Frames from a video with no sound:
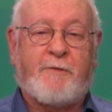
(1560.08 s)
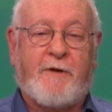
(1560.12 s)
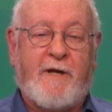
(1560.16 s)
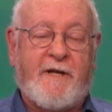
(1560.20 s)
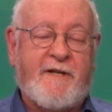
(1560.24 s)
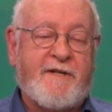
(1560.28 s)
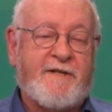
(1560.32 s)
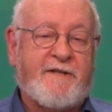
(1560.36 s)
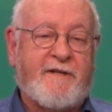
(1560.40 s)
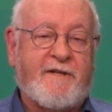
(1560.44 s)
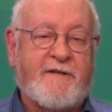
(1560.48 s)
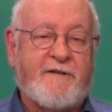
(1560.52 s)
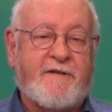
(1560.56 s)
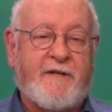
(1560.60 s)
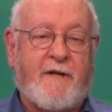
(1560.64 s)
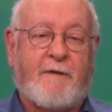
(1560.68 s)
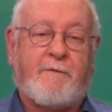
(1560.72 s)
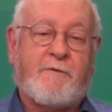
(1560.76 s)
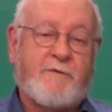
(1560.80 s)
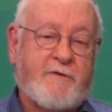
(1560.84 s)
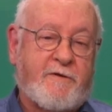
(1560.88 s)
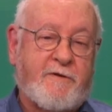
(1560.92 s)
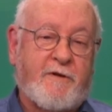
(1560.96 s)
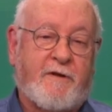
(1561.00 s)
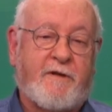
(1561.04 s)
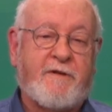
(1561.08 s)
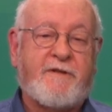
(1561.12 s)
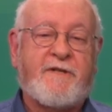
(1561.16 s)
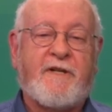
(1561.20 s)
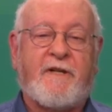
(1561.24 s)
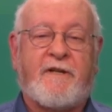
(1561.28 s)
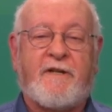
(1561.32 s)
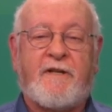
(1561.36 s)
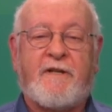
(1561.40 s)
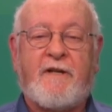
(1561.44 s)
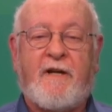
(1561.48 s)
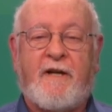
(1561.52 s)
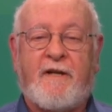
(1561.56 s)
a Protestant chapel, church
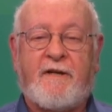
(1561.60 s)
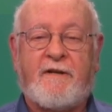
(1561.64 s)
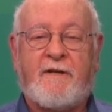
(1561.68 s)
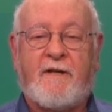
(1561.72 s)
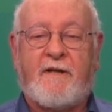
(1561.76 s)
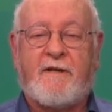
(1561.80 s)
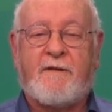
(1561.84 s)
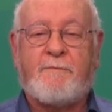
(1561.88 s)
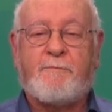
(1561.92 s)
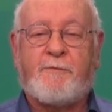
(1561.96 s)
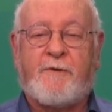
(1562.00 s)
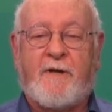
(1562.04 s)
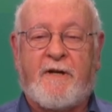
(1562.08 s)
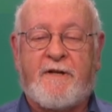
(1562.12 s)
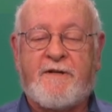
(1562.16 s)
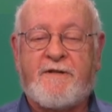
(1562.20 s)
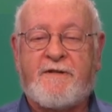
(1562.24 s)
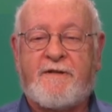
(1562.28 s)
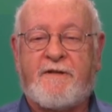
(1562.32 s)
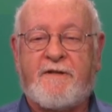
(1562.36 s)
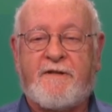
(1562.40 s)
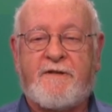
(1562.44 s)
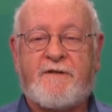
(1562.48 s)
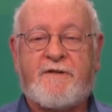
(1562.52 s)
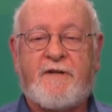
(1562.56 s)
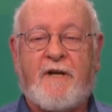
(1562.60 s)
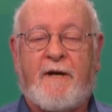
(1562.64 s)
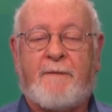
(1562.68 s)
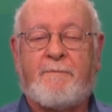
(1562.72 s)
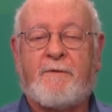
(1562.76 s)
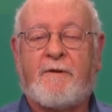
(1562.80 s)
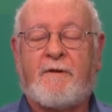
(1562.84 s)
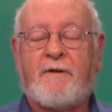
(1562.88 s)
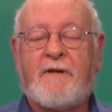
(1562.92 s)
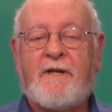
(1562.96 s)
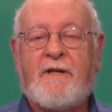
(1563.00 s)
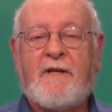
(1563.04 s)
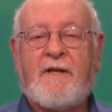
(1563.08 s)
and a Protestant
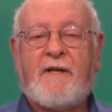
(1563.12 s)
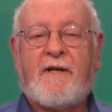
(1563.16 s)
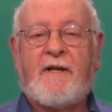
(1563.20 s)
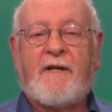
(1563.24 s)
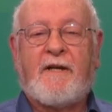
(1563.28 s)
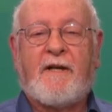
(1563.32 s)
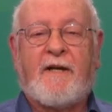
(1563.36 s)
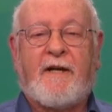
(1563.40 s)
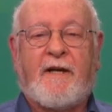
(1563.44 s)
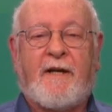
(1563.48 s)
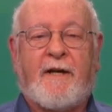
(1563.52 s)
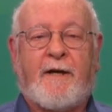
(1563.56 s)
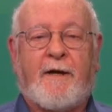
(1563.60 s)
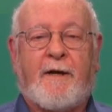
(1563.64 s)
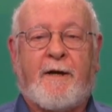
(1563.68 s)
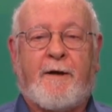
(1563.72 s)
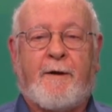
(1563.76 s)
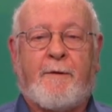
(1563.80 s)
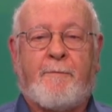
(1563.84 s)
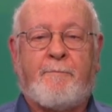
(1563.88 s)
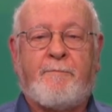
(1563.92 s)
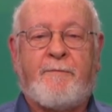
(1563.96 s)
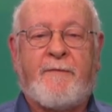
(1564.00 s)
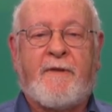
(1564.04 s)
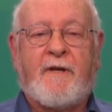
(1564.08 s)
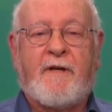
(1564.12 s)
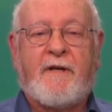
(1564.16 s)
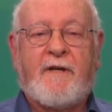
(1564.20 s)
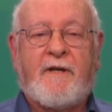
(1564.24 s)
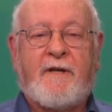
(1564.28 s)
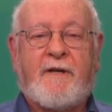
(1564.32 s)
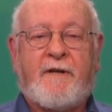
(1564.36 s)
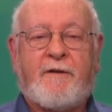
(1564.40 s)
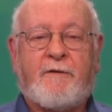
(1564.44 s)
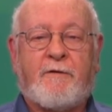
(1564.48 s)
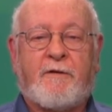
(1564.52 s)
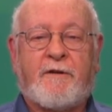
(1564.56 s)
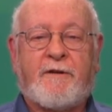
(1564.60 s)
chapel.
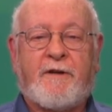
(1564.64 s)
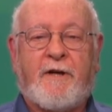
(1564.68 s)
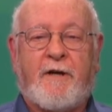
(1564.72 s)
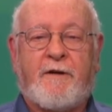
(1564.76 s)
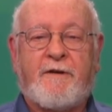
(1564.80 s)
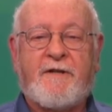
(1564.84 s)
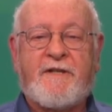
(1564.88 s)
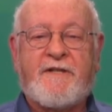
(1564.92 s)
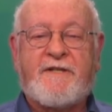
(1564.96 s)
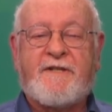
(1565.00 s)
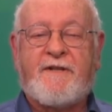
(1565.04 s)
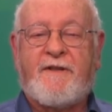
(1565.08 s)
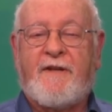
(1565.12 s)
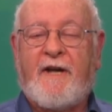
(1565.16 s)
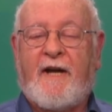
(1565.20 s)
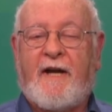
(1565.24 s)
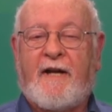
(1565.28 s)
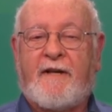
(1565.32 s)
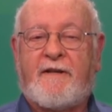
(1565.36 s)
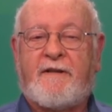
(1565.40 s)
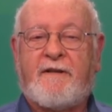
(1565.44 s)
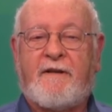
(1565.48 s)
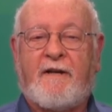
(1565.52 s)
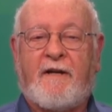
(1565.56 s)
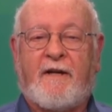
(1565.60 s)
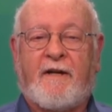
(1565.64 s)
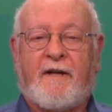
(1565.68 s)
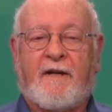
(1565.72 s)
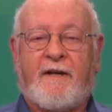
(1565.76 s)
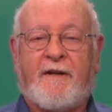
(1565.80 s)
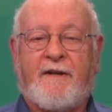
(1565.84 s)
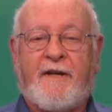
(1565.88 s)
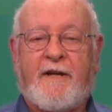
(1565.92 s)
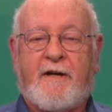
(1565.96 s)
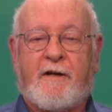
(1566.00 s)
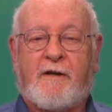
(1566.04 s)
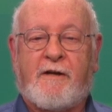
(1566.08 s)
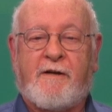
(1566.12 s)
You'll notice that
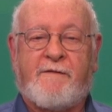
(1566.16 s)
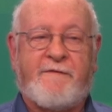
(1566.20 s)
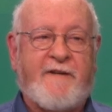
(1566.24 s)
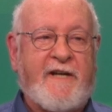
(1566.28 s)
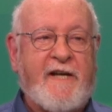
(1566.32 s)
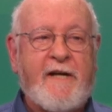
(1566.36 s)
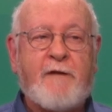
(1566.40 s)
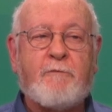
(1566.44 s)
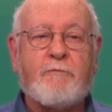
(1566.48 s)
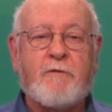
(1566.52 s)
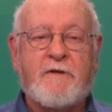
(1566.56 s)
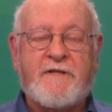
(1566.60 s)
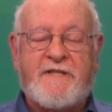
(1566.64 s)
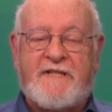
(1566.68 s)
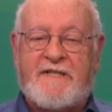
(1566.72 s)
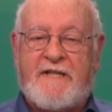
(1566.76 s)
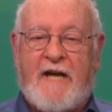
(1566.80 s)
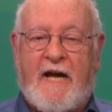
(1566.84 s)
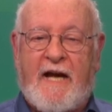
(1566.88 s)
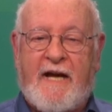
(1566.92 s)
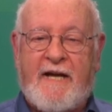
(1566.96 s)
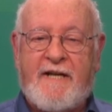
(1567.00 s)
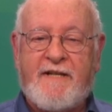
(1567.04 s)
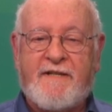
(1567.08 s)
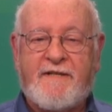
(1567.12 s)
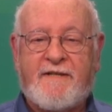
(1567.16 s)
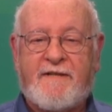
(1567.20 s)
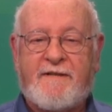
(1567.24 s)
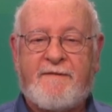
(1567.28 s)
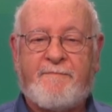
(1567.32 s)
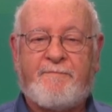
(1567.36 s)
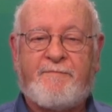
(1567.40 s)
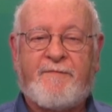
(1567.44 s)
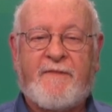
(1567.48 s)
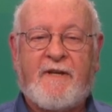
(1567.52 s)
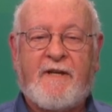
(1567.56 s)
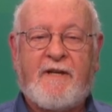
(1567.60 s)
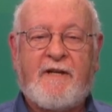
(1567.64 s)
they are of equal size,
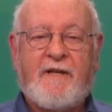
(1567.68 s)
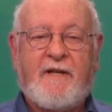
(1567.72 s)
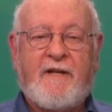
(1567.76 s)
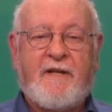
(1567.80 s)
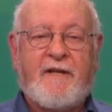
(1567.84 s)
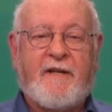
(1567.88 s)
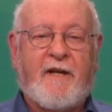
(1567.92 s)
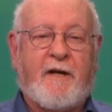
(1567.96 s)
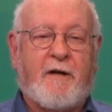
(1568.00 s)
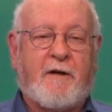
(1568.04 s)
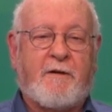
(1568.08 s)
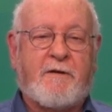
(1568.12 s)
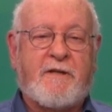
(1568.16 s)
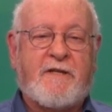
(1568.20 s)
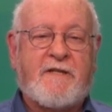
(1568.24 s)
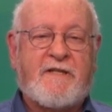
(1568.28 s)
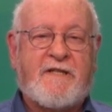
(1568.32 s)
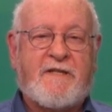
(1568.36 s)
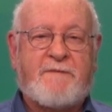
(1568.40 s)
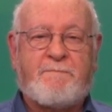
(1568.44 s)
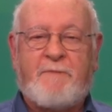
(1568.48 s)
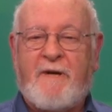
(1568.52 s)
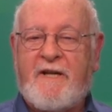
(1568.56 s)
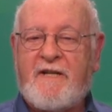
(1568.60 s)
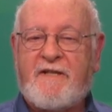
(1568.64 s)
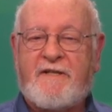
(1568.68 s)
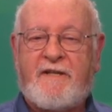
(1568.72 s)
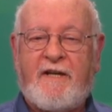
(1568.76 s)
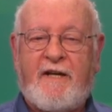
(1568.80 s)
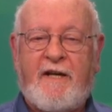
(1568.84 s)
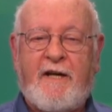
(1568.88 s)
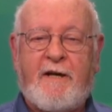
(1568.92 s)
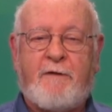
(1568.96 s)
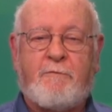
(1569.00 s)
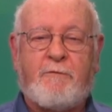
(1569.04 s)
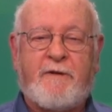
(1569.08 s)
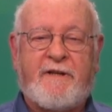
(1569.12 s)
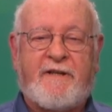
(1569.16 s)
they are spaced
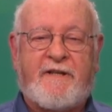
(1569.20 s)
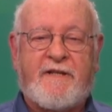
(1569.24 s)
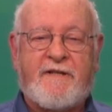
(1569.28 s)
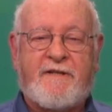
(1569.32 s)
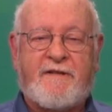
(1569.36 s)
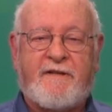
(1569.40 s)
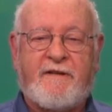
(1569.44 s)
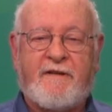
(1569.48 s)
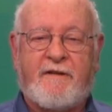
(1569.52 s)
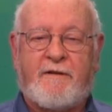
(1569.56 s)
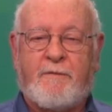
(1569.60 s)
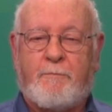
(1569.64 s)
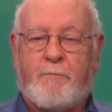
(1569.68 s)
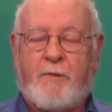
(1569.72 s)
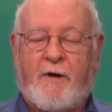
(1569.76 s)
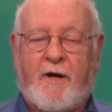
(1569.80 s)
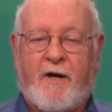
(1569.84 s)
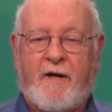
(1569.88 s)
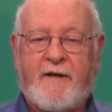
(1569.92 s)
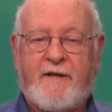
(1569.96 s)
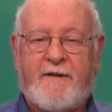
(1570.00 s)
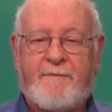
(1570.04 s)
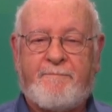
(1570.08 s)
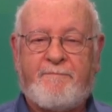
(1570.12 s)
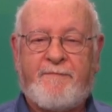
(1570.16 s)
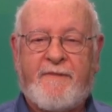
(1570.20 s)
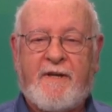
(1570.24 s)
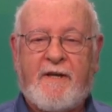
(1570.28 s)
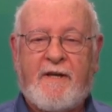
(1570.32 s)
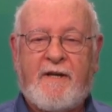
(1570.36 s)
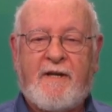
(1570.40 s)
equidistant apart,